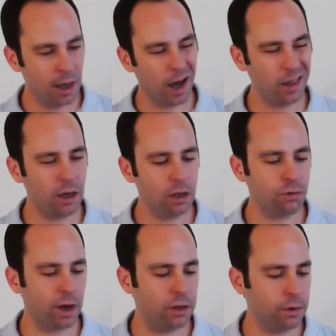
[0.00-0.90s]
I think I'll
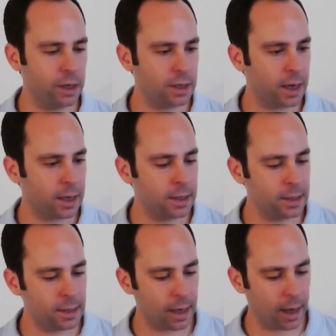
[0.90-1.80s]
try 30
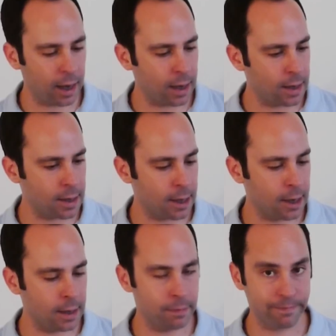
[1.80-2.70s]
seconds, and
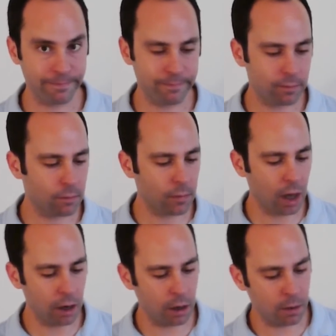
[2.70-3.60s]
I
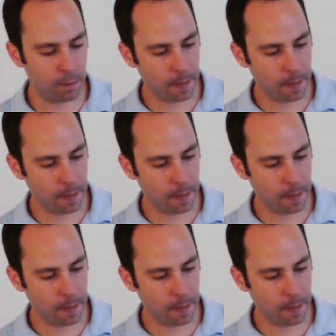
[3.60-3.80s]
don't know.